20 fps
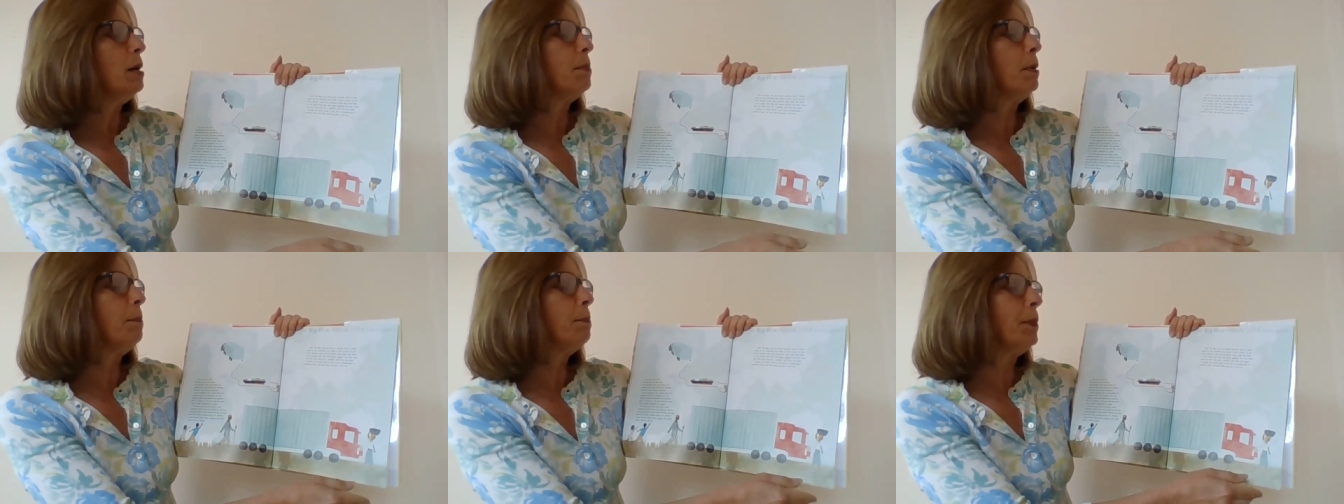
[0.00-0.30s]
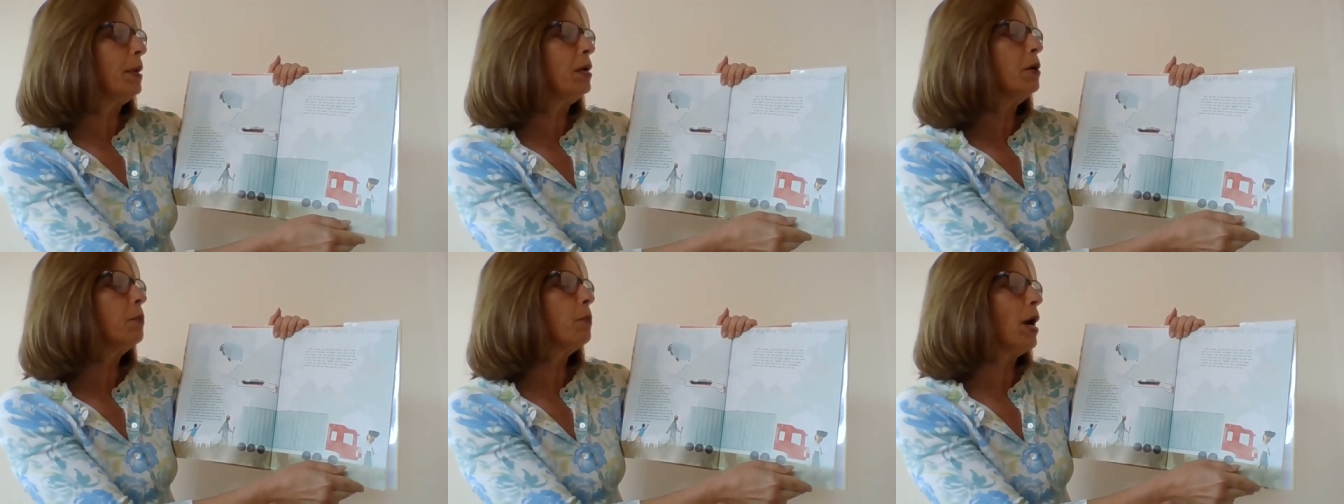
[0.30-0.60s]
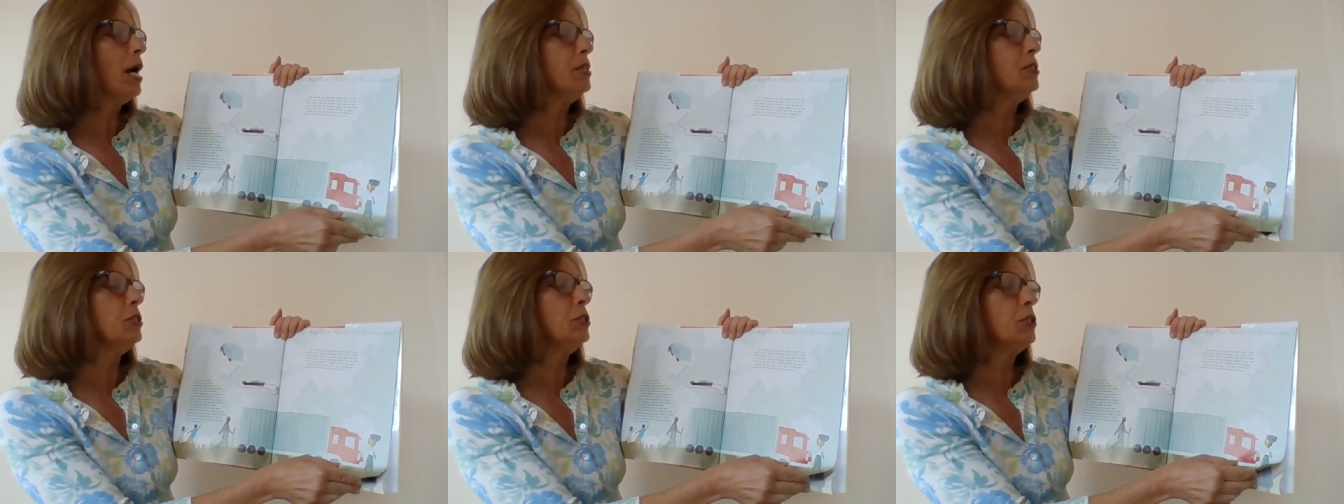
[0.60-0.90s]
but Big
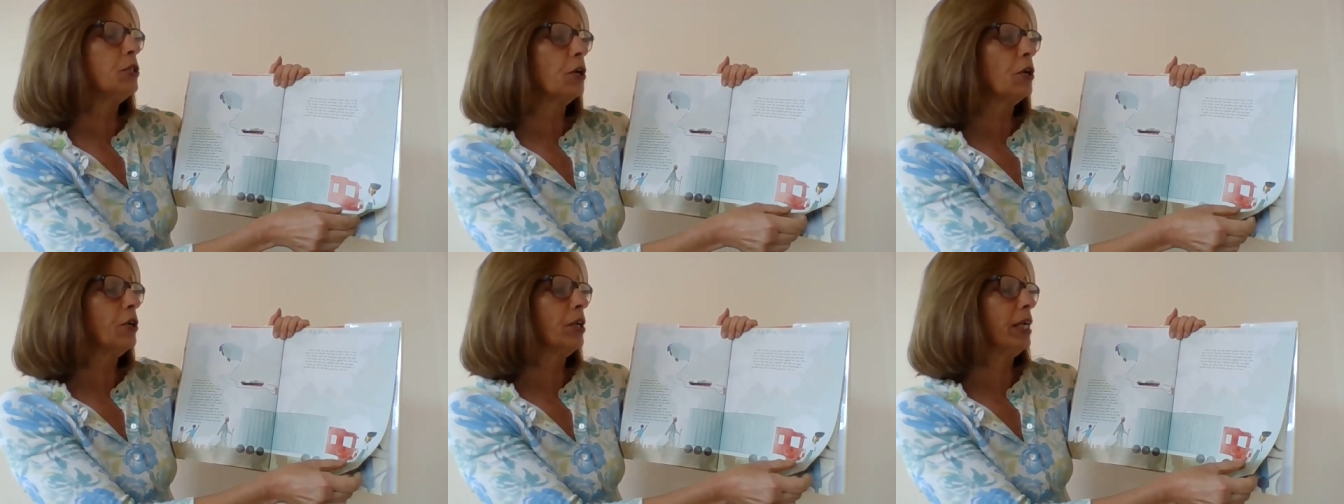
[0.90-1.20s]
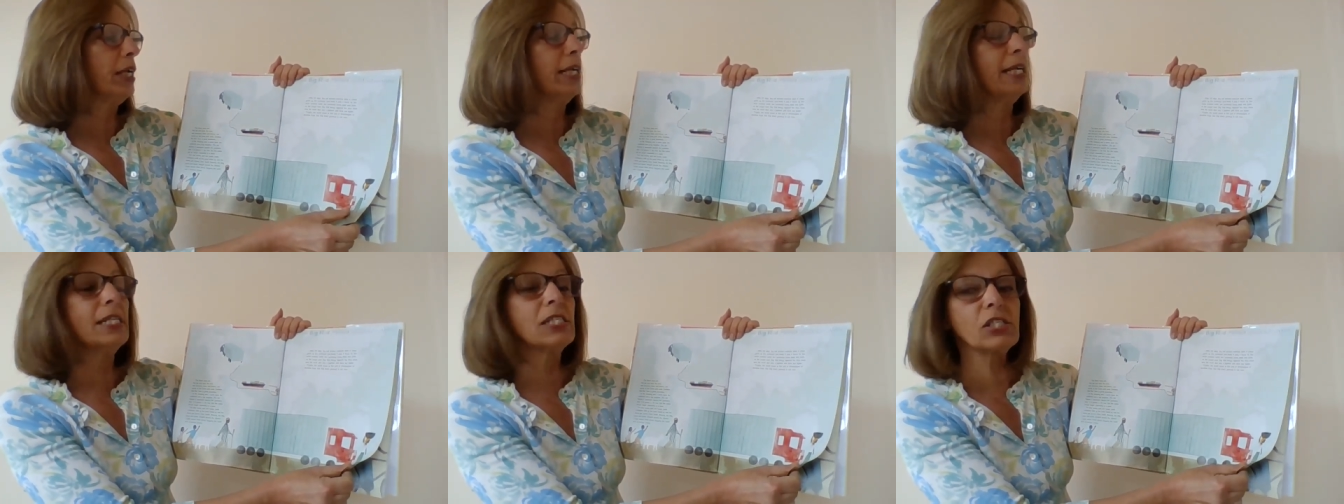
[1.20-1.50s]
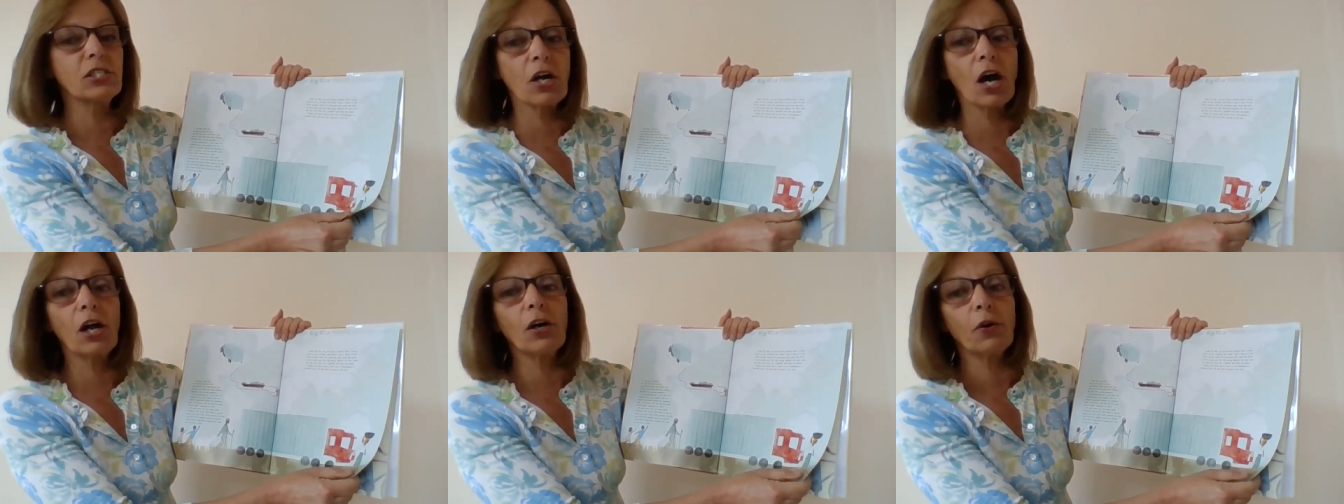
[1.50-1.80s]
Red's journey
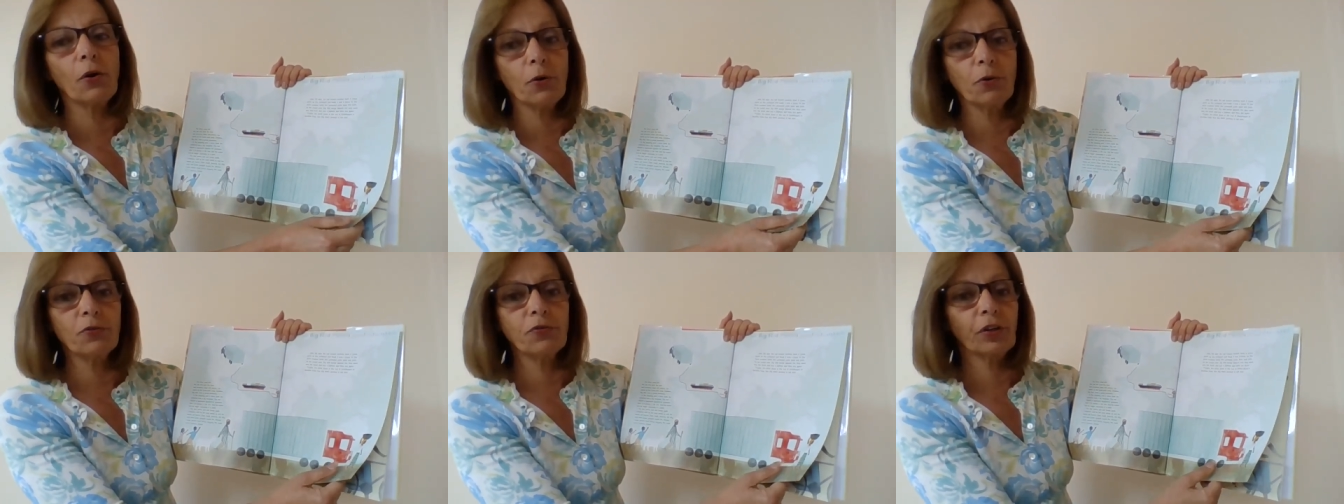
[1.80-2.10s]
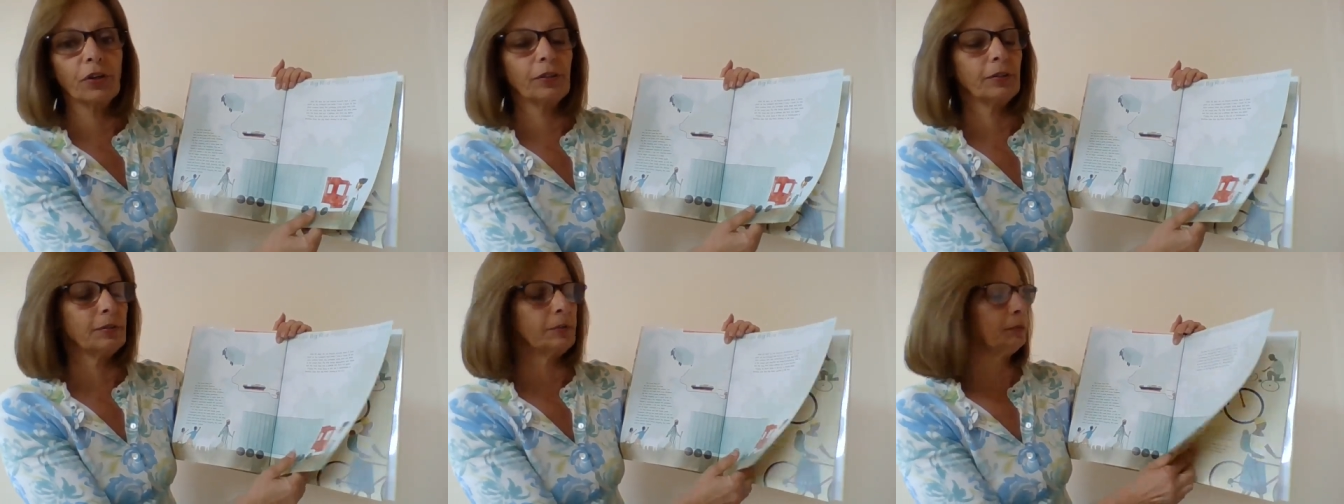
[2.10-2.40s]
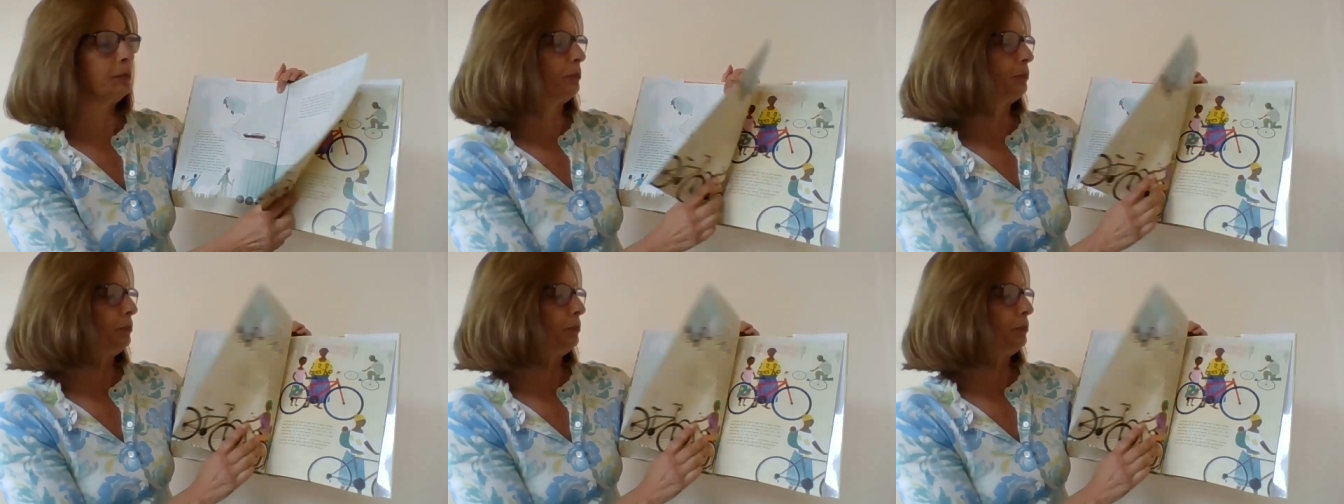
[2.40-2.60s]
is not over.